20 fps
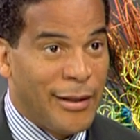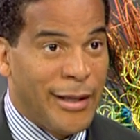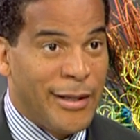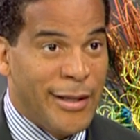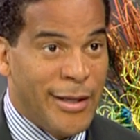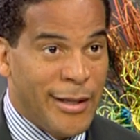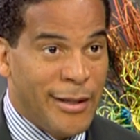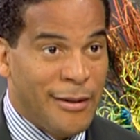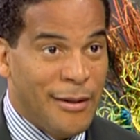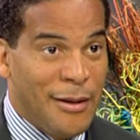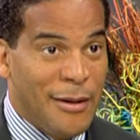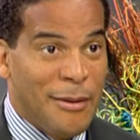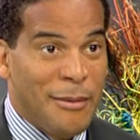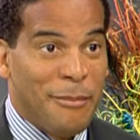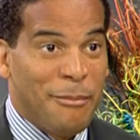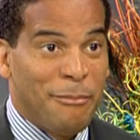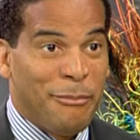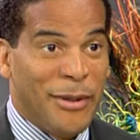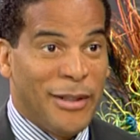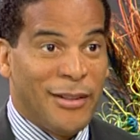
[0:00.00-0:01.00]
They need it.
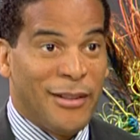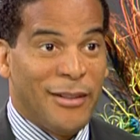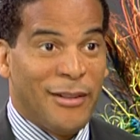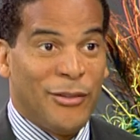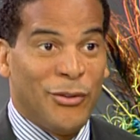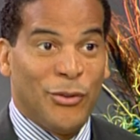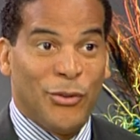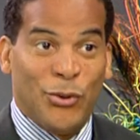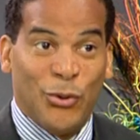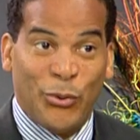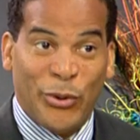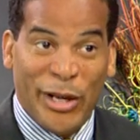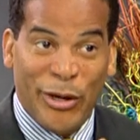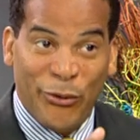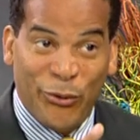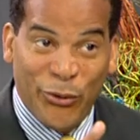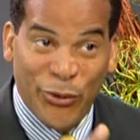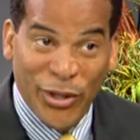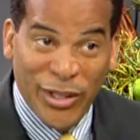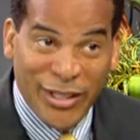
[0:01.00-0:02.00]
But do they
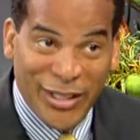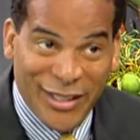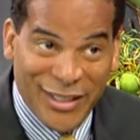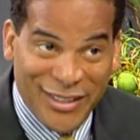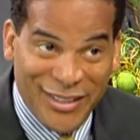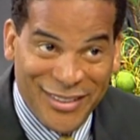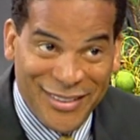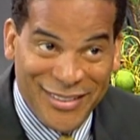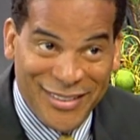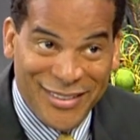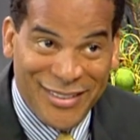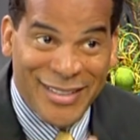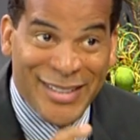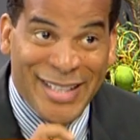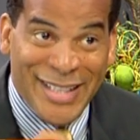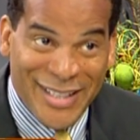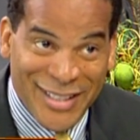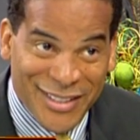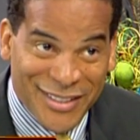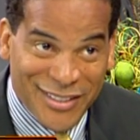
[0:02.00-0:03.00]
really
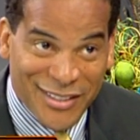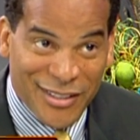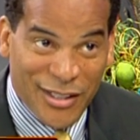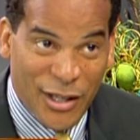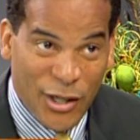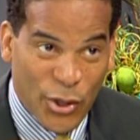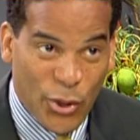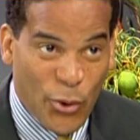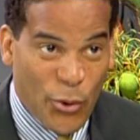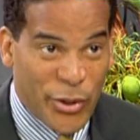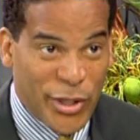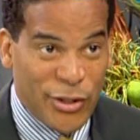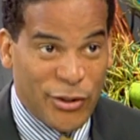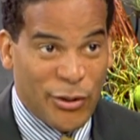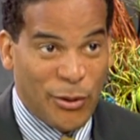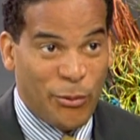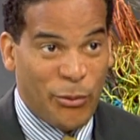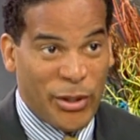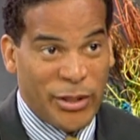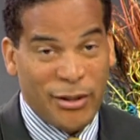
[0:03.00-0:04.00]
need it? According
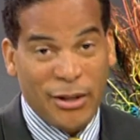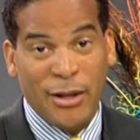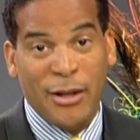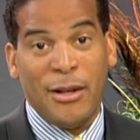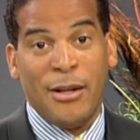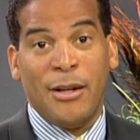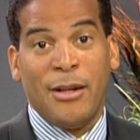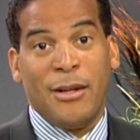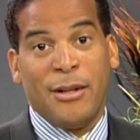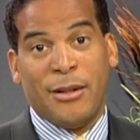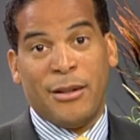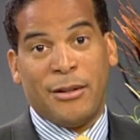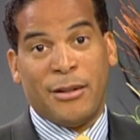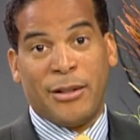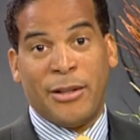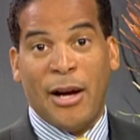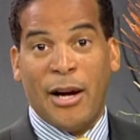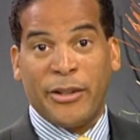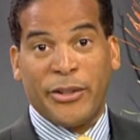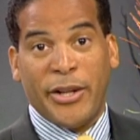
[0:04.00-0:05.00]
to what
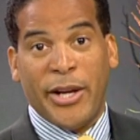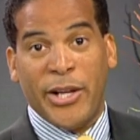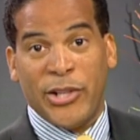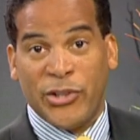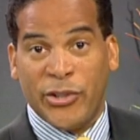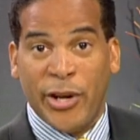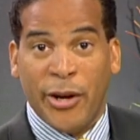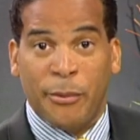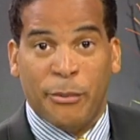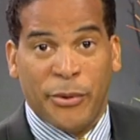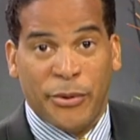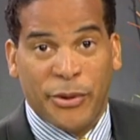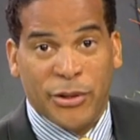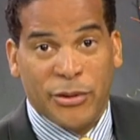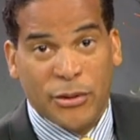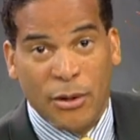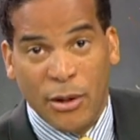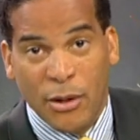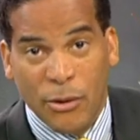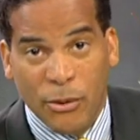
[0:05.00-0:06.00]
the doctor has shared with
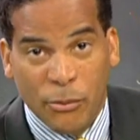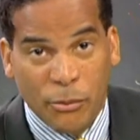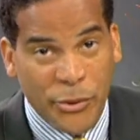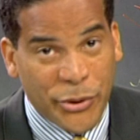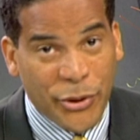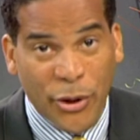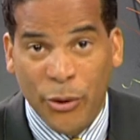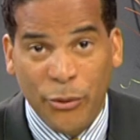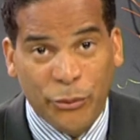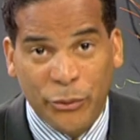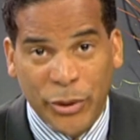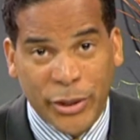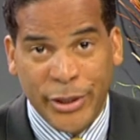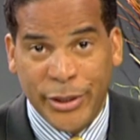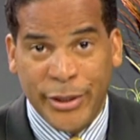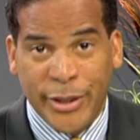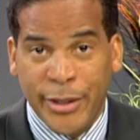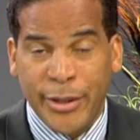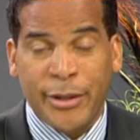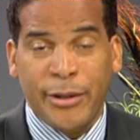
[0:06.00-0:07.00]
us, we don't
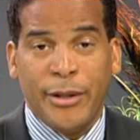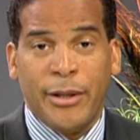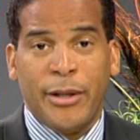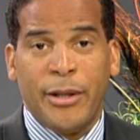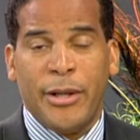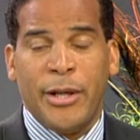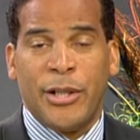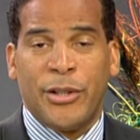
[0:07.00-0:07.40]
really need it.